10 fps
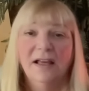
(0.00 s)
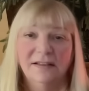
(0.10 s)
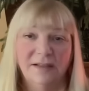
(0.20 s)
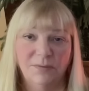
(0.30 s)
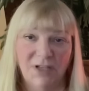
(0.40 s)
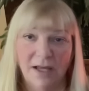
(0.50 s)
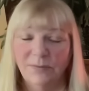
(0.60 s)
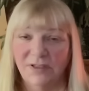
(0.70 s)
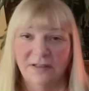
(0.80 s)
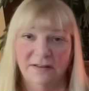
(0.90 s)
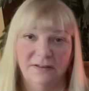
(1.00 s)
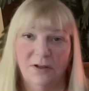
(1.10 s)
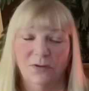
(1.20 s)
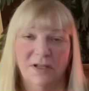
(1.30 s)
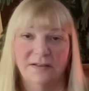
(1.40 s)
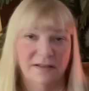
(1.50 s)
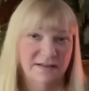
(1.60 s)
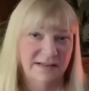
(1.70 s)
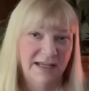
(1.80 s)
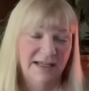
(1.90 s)
Sometimes this is known as the
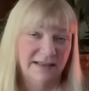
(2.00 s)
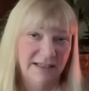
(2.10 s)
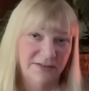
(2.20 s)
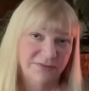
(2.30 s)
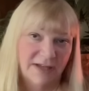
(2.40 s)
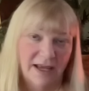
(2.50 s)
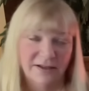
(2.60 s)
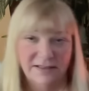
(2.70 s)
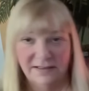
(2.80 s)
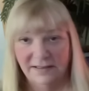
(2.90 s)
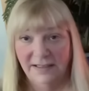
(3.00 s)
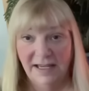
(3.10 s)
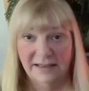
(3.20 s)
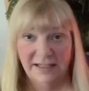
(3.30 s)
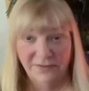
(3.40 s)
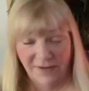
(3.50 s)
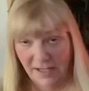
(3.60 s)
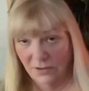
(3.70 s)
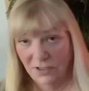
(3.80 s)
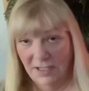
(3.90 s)
sneak thief sneak thief
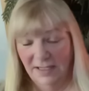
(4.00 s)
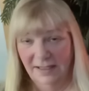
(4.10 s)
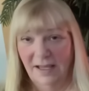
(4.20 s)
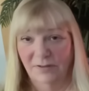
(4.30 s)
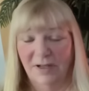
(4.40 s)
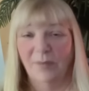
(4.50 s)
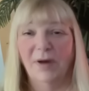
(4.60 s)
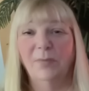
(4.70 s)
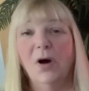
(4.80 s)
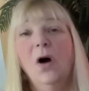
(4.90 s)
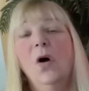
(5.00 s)
energy it can come up